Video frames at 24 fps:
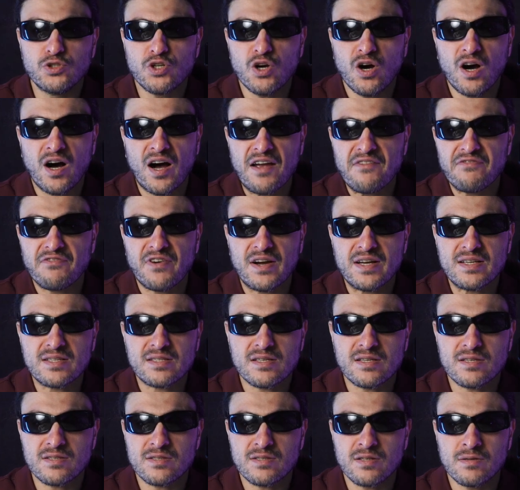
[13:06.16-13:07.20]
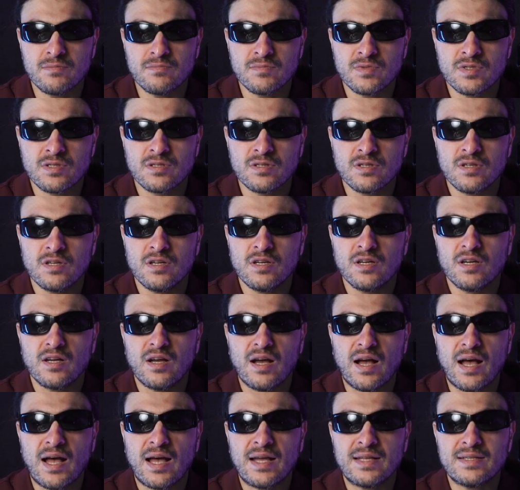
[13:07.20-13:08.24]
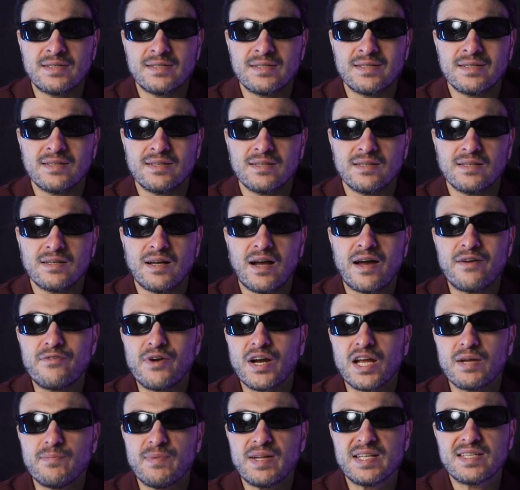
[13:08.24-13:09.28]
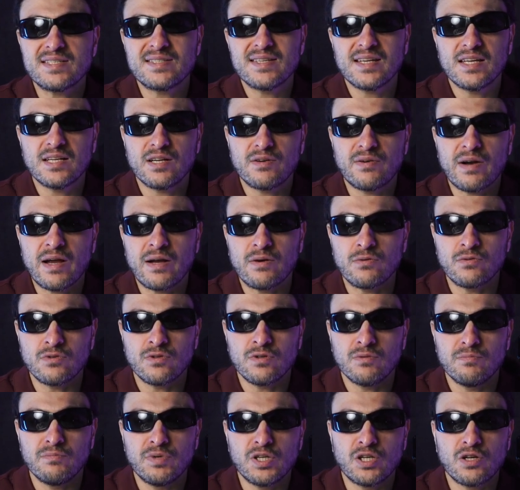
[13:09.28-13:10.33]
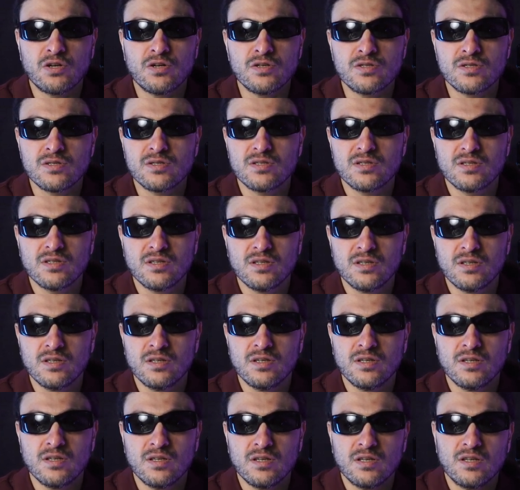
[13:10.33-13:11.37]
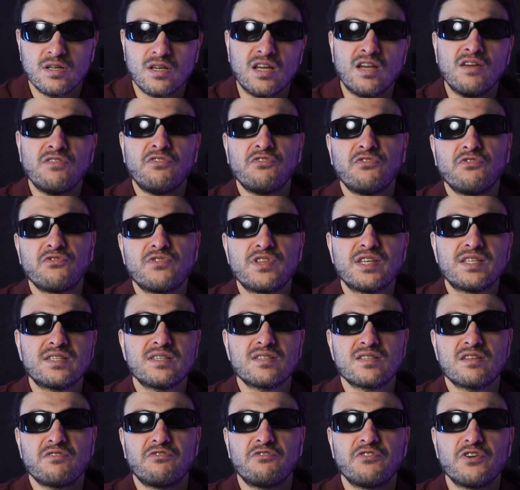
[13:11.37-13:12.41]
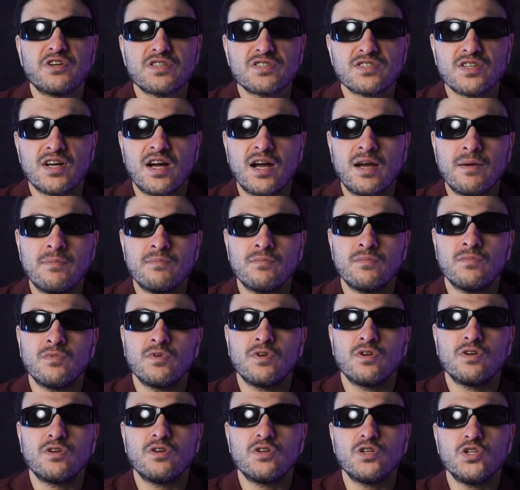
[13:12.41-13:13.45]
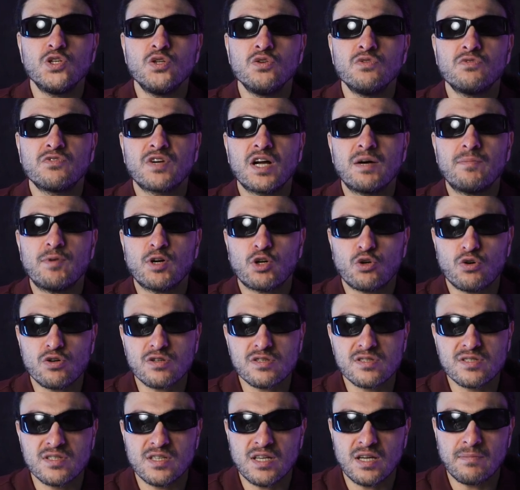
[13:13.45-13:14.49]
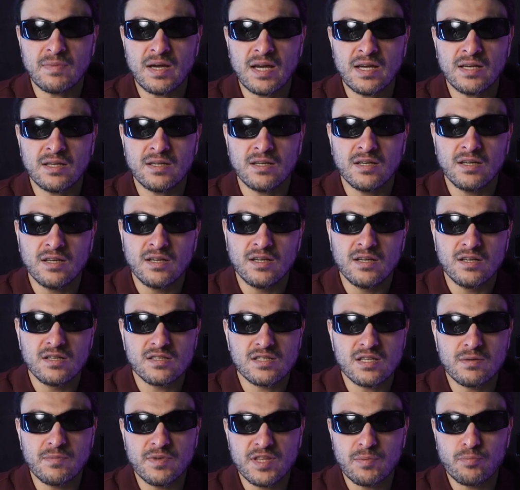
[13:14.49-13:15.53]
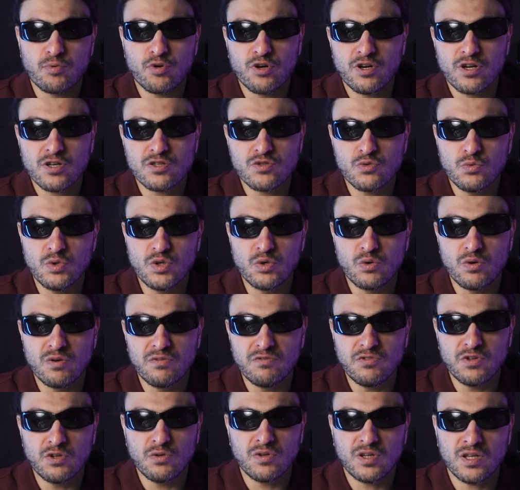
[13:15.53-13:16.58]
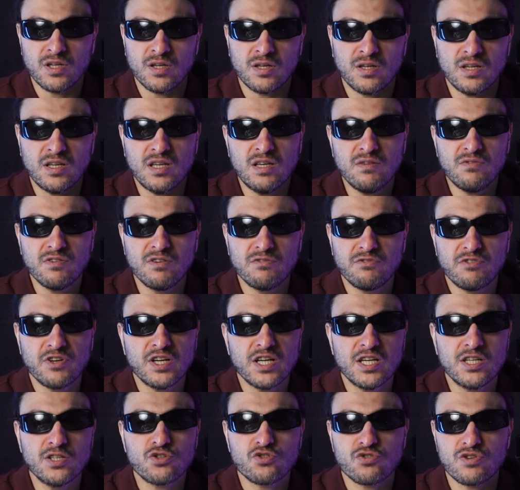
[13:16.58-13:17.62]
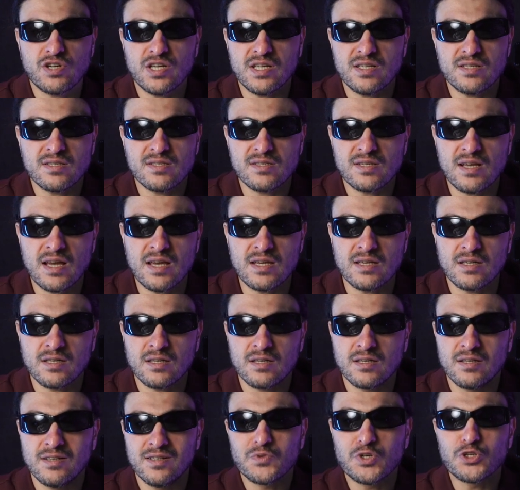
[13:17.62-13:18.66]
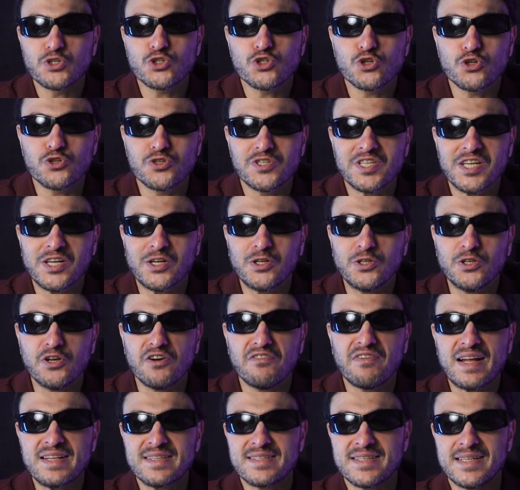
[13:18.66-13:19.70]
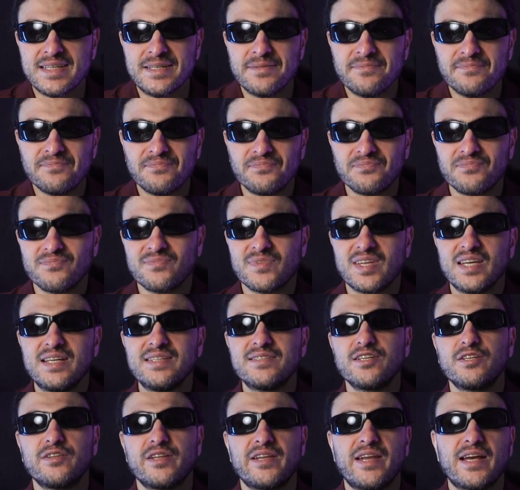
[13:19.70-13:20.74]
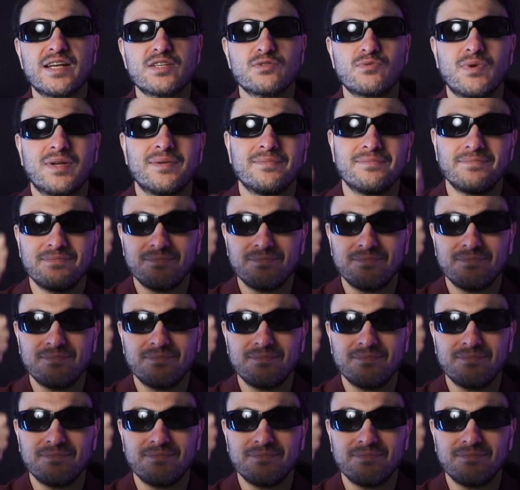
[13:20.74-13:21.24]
your hi-fi systems, and I recommend sticking around, because if this is the first time you've come across CMA, some of the products we review here, even for intrigue's sake, should tickle your fancy. Until the next one.